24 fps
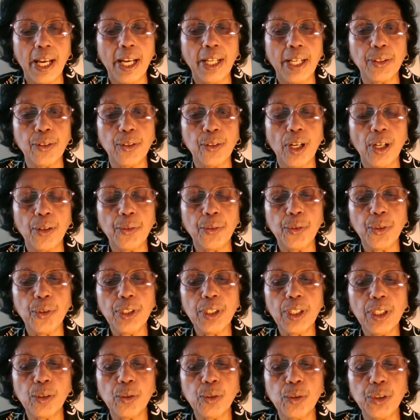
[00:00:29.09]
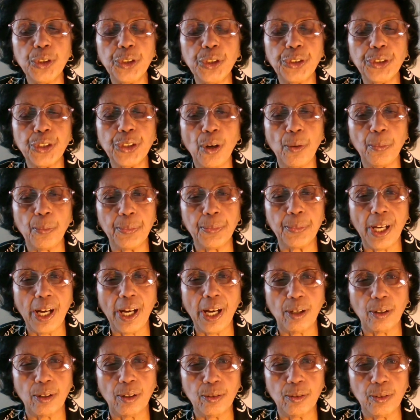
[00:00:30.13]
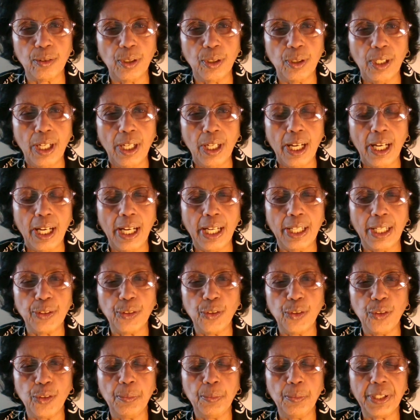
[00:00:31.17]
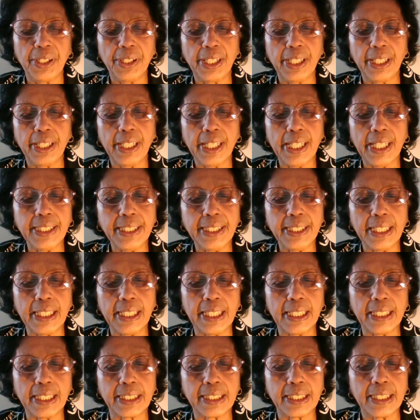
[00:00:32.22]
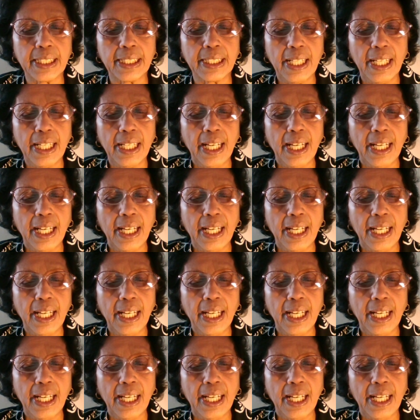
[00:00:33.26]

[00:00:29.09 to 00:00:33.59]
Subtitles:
And you are doing a good job now, and you will be regretting it.